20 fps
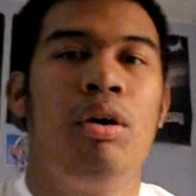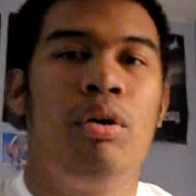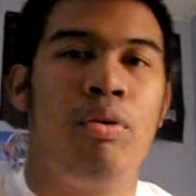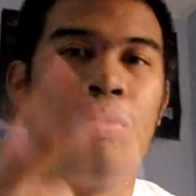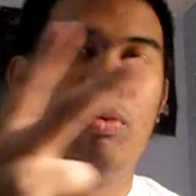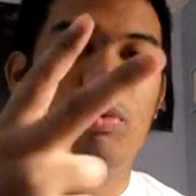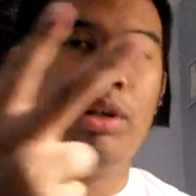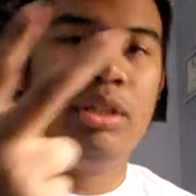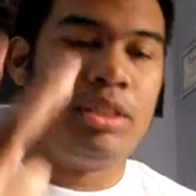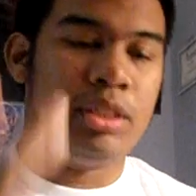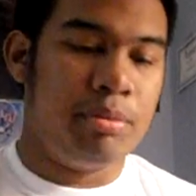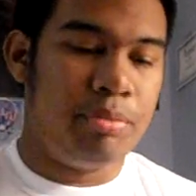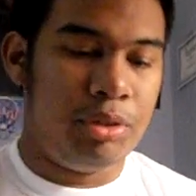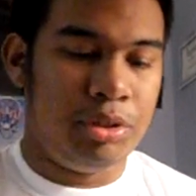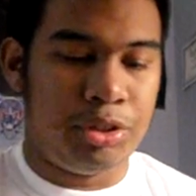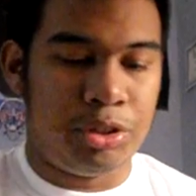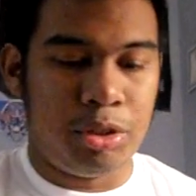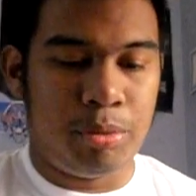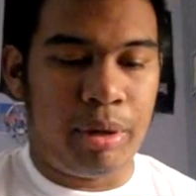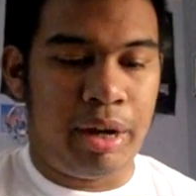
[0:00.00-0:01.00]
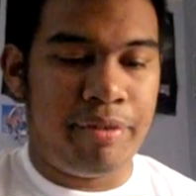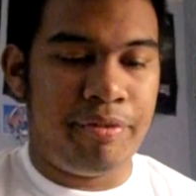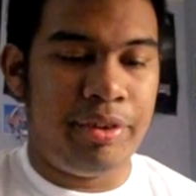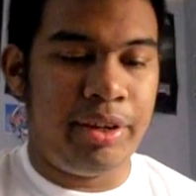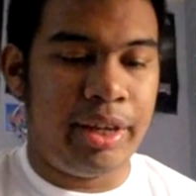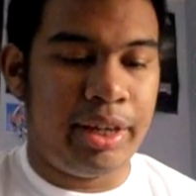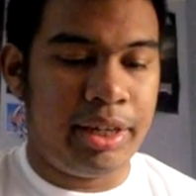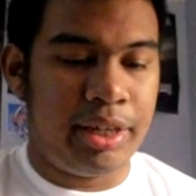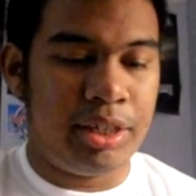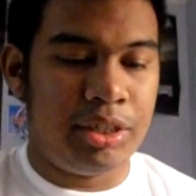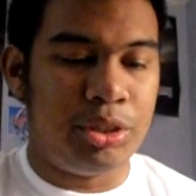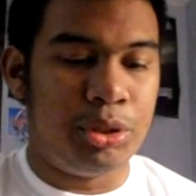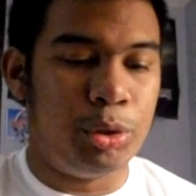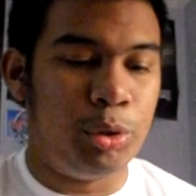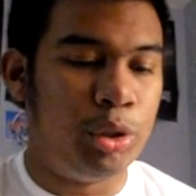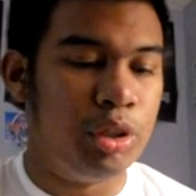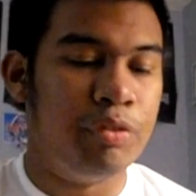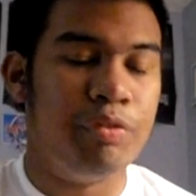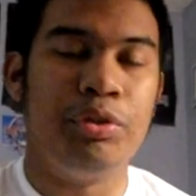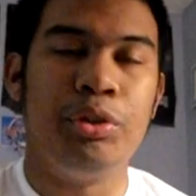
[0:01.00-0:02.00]
What is up, YouTube? I begin here doing
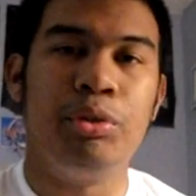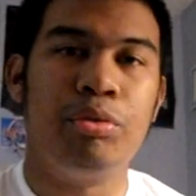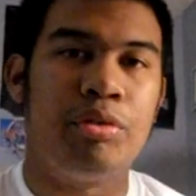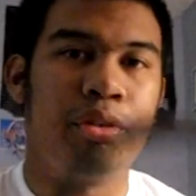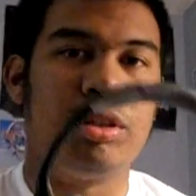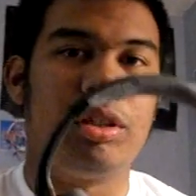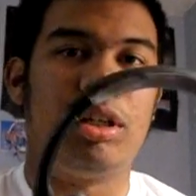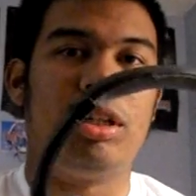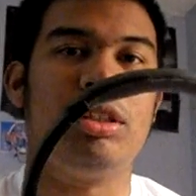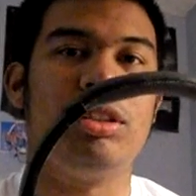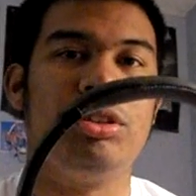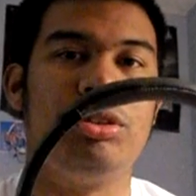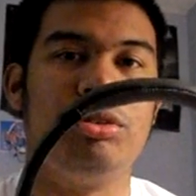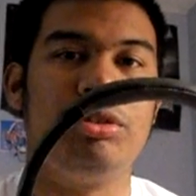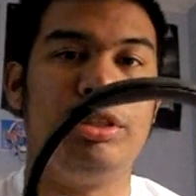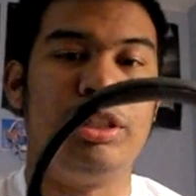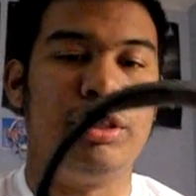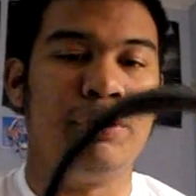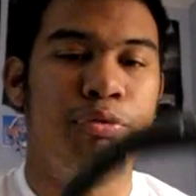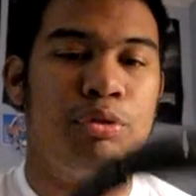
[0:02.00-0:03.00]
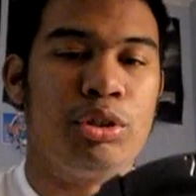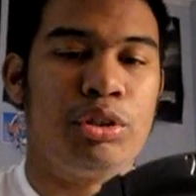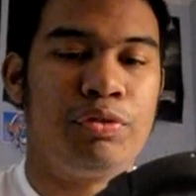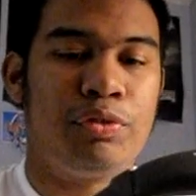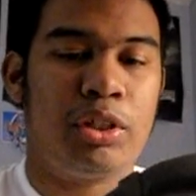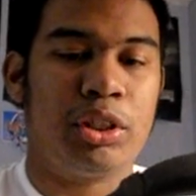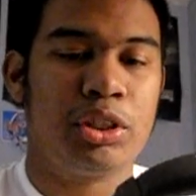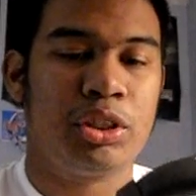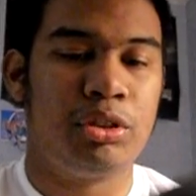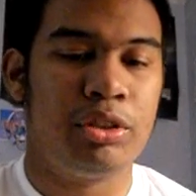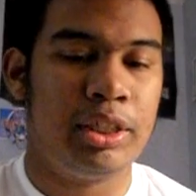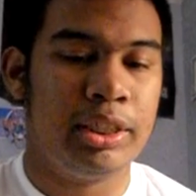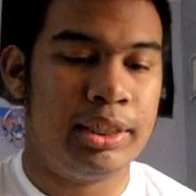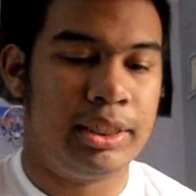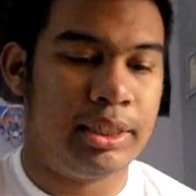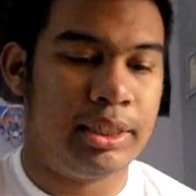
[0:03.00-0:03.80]
a review on the Call of Duty Earforce Foxtrots.